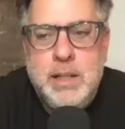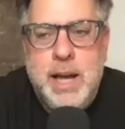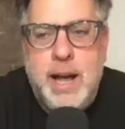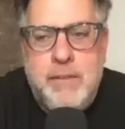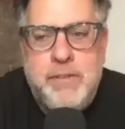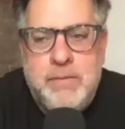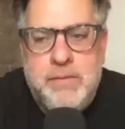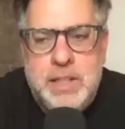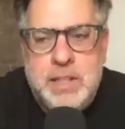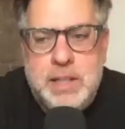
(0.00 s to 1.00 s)

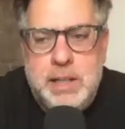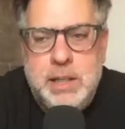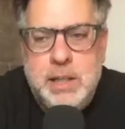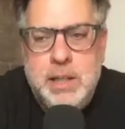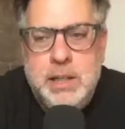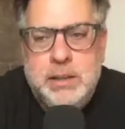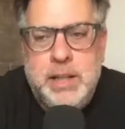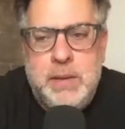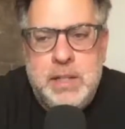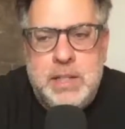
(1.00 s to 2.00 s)
FFVC led
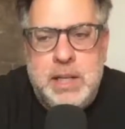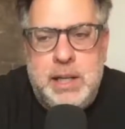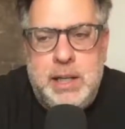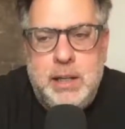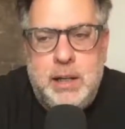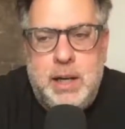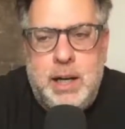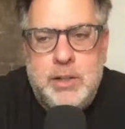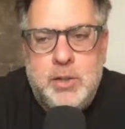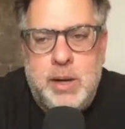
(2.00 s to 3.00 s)
the seed.
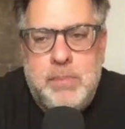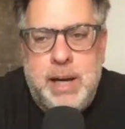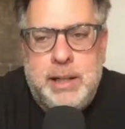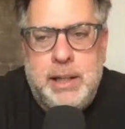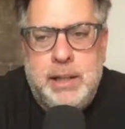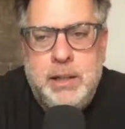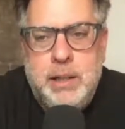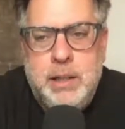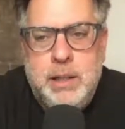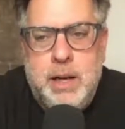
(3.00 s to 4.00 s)
Tribeca
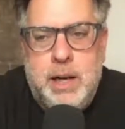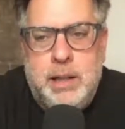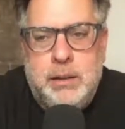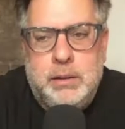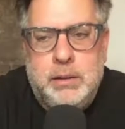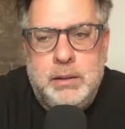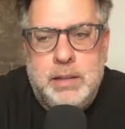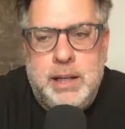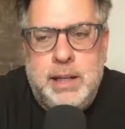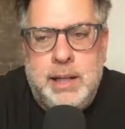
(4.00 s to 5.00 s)

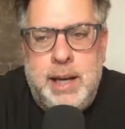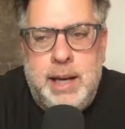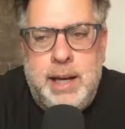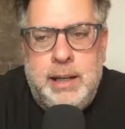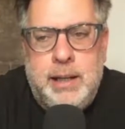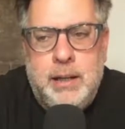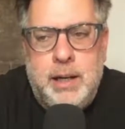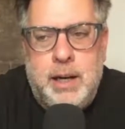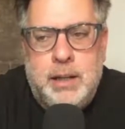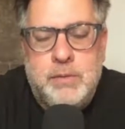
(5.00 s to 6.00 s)
did a
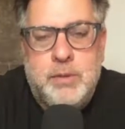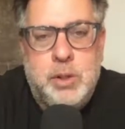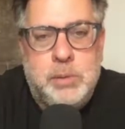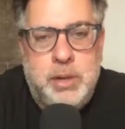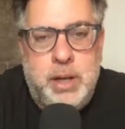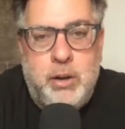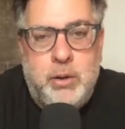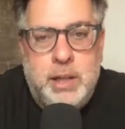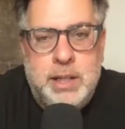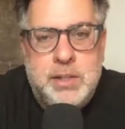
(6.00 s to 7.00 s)
convertible note
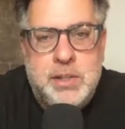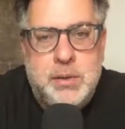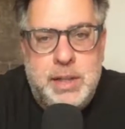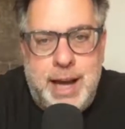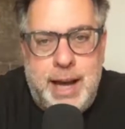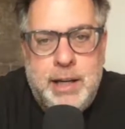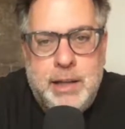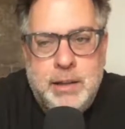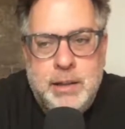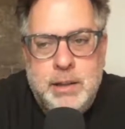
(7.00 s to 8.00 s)
into the
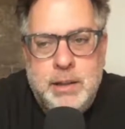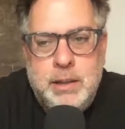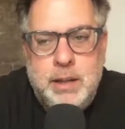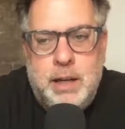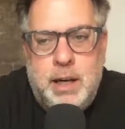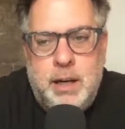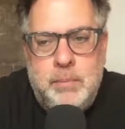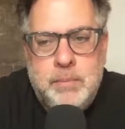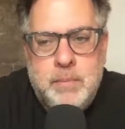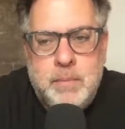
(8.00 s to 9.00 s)
A.
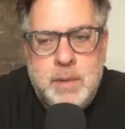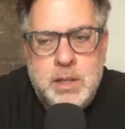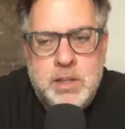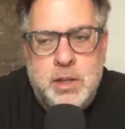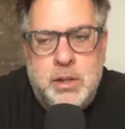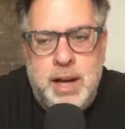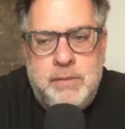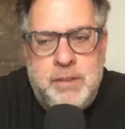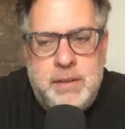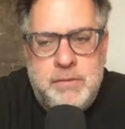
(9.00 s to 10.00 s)
So
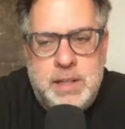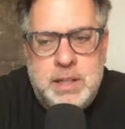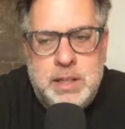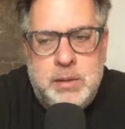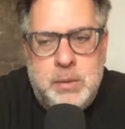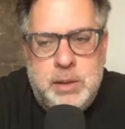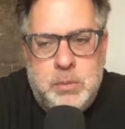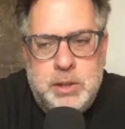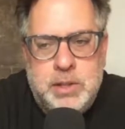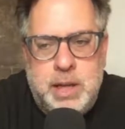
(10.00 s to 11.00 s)
FFVC, we had
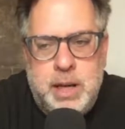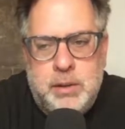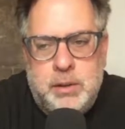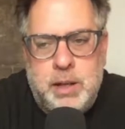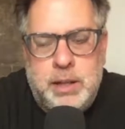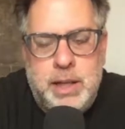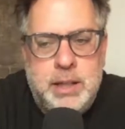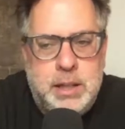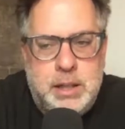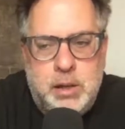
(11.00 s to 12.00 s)
worked together on
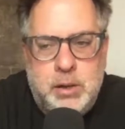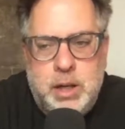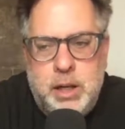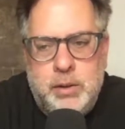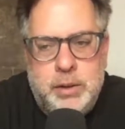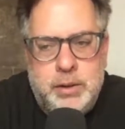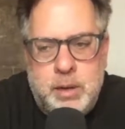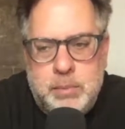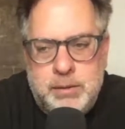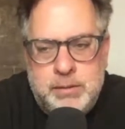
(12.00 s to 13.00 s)
Indiegogo and a
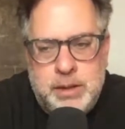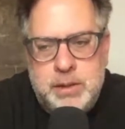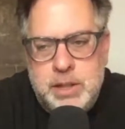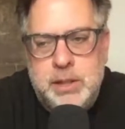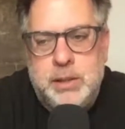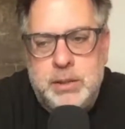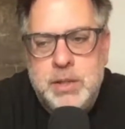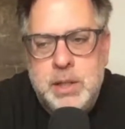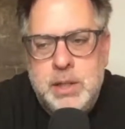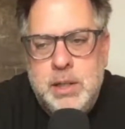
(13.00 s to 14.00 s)
number of other deals,
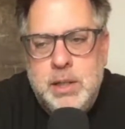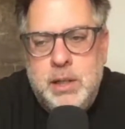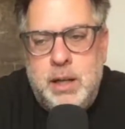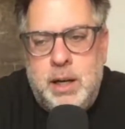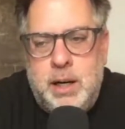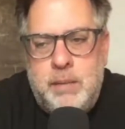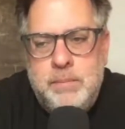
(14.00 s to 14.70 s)
and